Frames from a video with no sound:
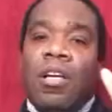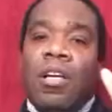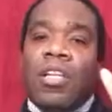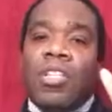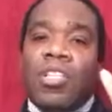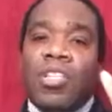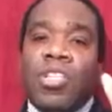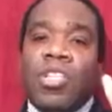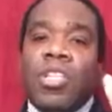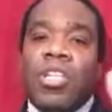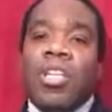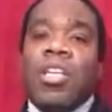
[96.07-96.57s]

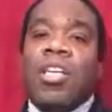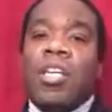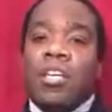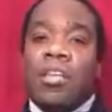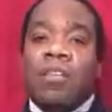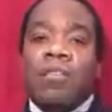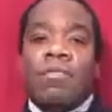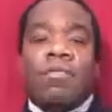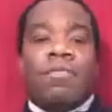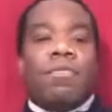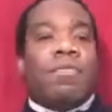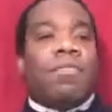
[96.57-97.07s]

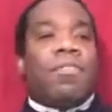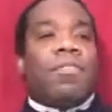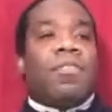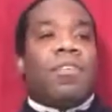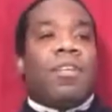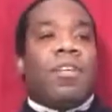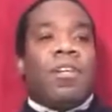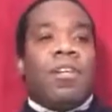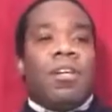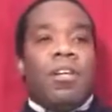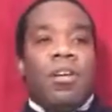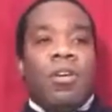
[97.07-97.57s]
achieve
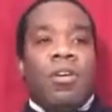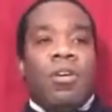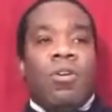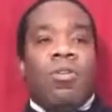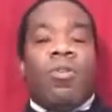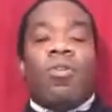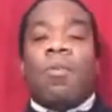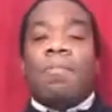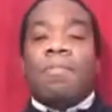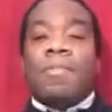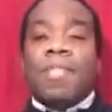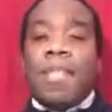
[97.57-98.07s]

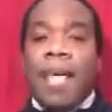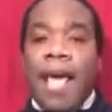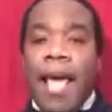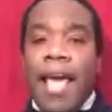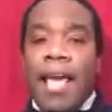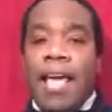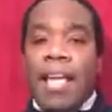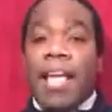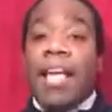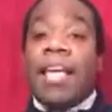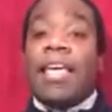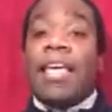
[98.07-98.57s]
or
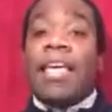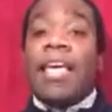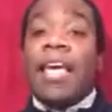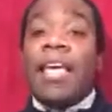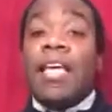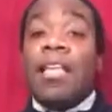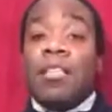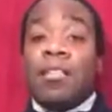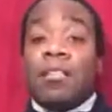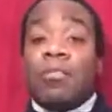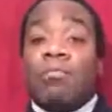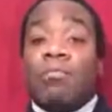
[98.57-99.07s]
obtain a
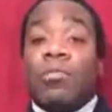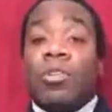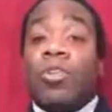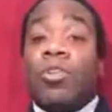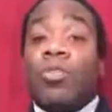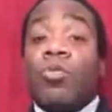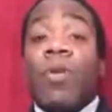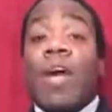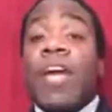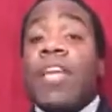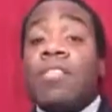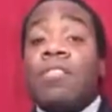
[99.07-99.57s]
kingdom
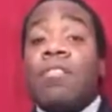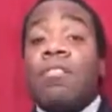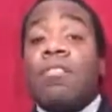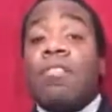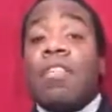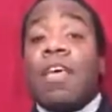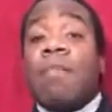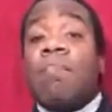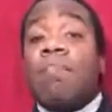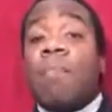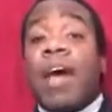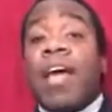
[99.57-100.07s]
greater
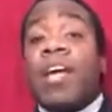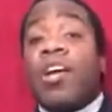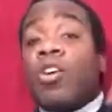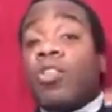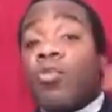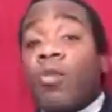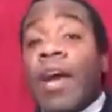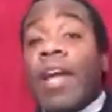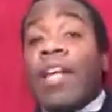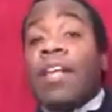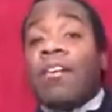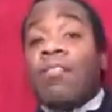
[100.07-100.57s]
than my
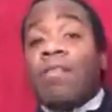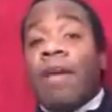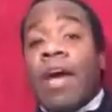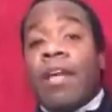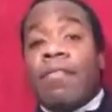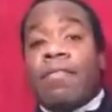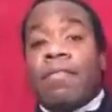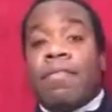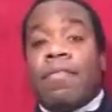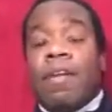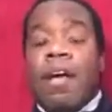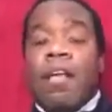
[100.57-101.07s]

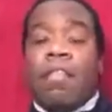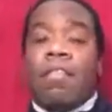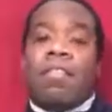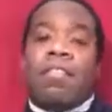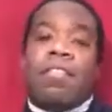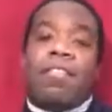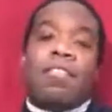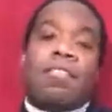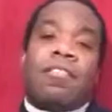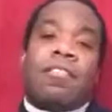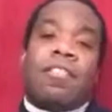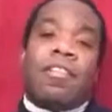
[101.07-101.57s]

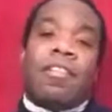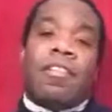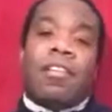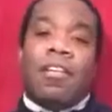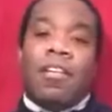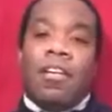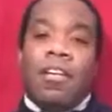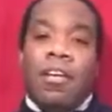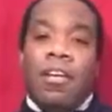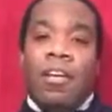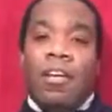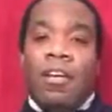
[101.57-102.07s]
great-grandfather.
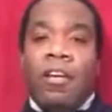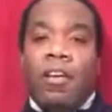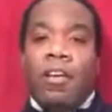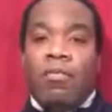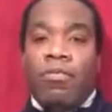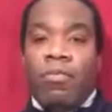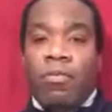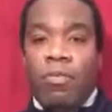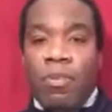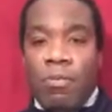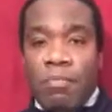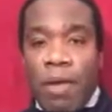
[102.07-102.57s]

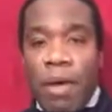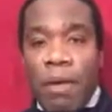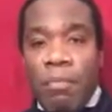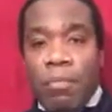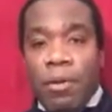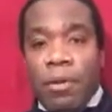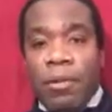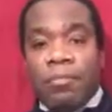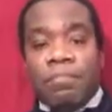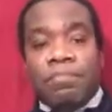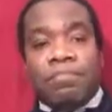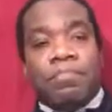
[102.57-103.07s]
If we
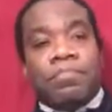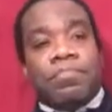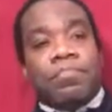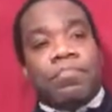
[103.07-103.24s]
remember,